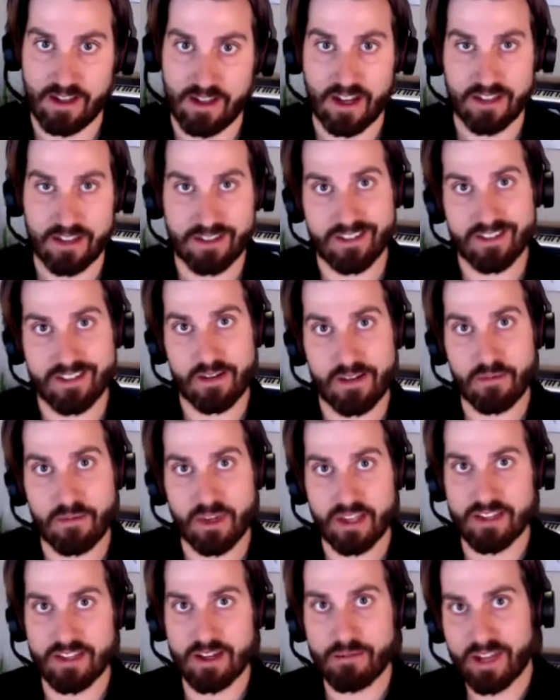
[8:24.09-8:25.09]
But
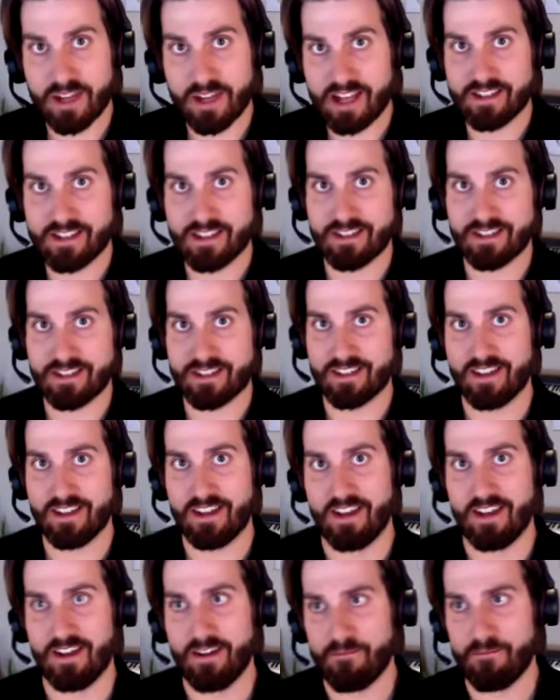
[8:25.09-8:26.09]
some cases,
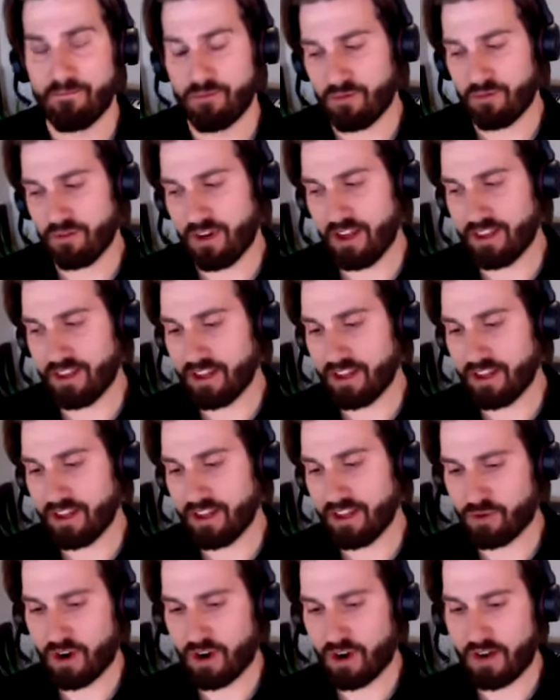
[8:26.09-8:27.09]
I think it's
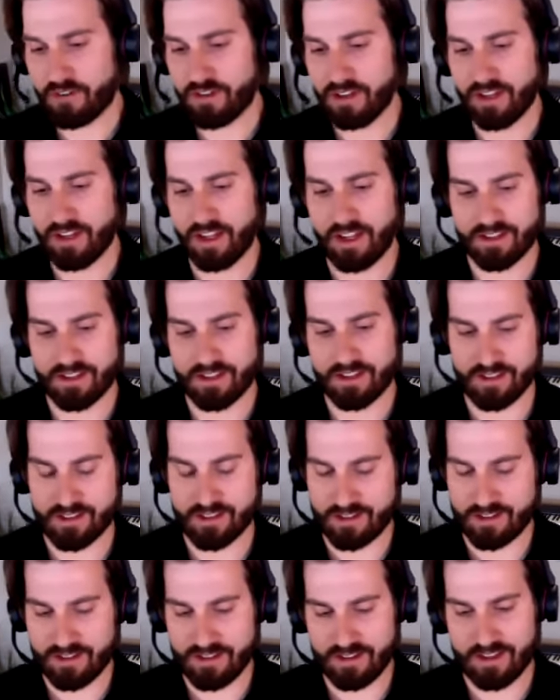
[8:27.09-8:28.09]
more often that
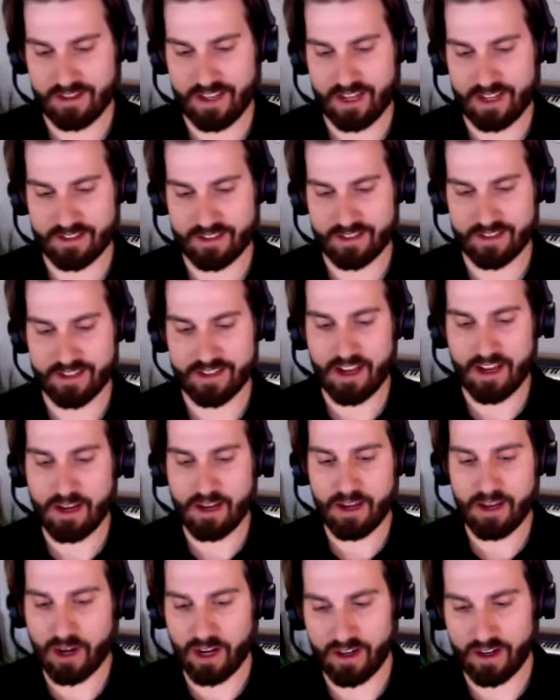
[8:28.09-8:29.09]
it's the
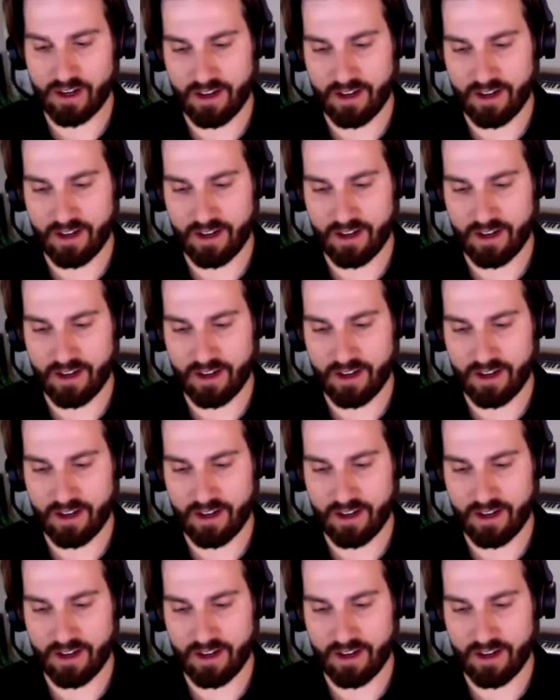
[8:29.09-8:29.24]
same rate